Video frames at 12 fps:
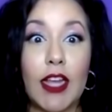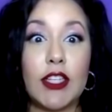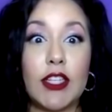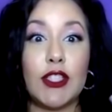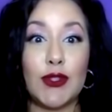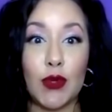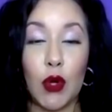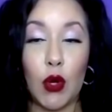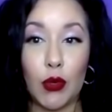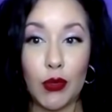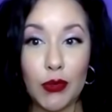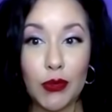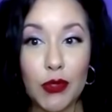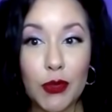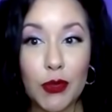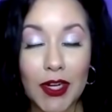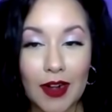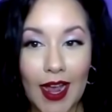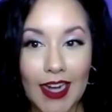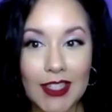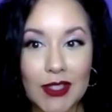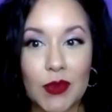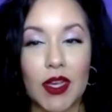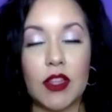to control who you interact
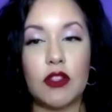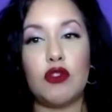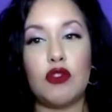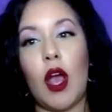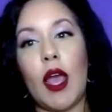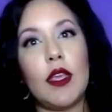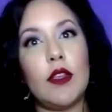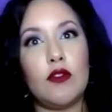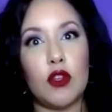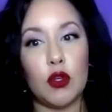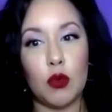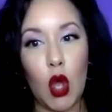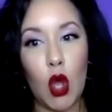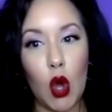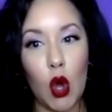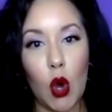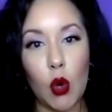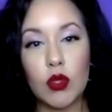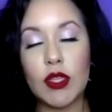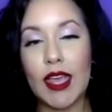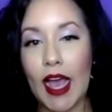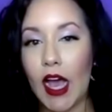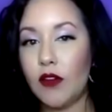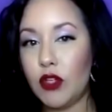with, trying to only
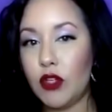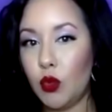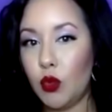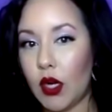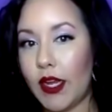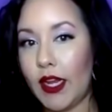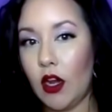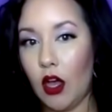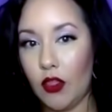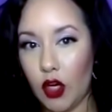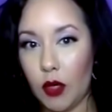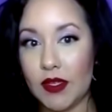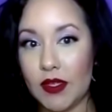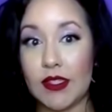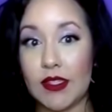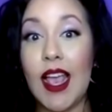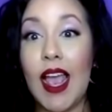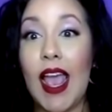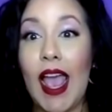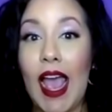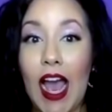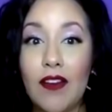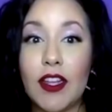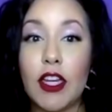have you working on their business,
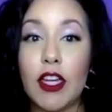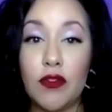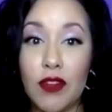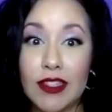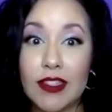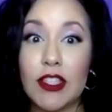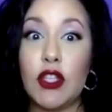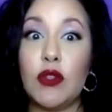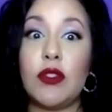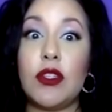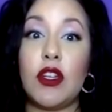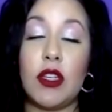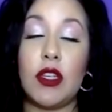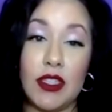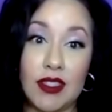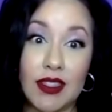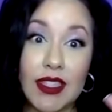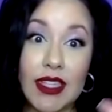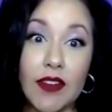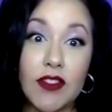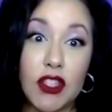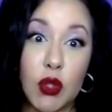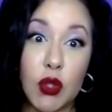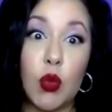convincing you to leave
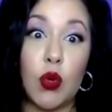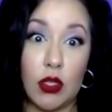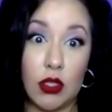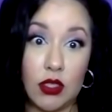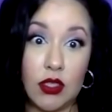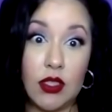school